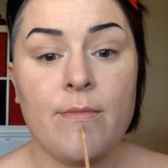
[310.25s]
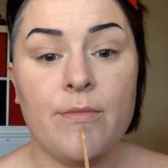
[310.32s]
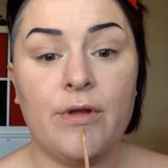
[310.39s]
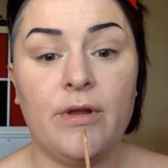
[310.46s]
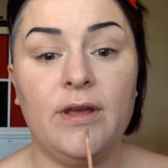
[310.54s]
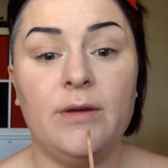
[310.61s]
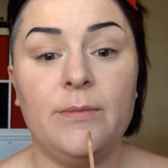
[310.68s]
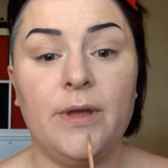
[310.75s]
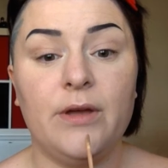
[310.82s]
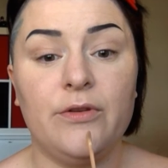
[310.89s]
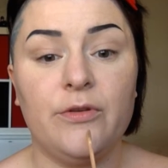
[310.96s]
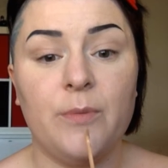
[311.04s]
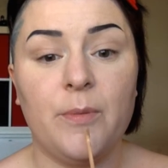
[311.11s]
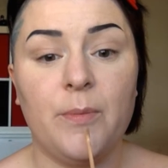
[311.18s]
Put a little bit
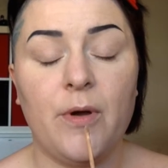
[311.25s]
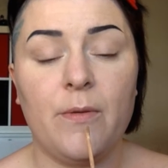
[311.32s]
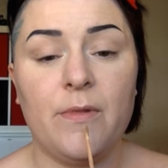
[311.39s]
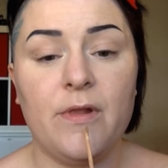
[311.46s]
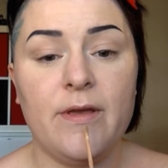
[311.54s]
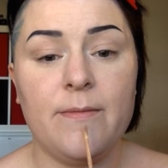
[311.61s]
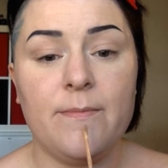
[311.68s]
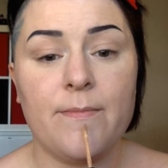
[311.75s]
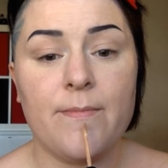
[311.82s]
under my bottom lip.